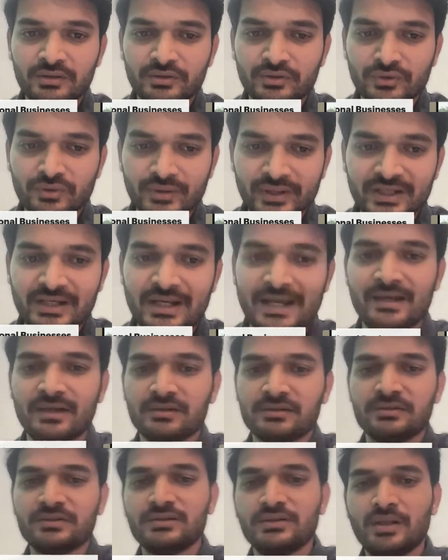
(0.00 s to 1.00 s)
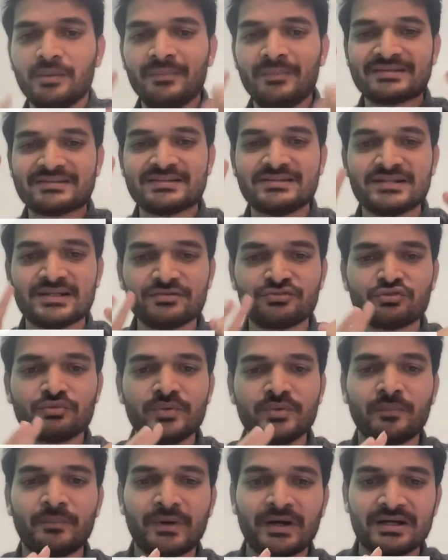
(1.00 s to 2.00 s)
the message has to
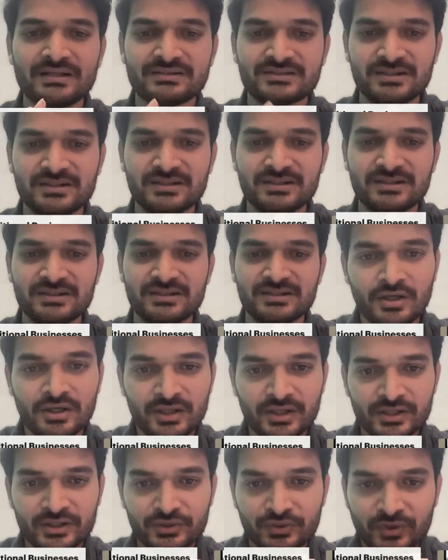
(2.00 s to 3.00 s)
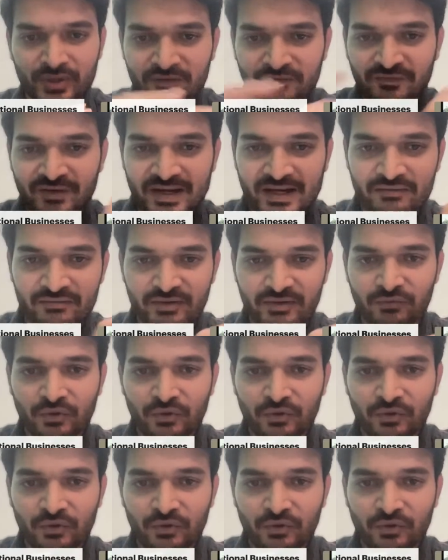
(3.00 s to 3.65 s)
be passed in unified way.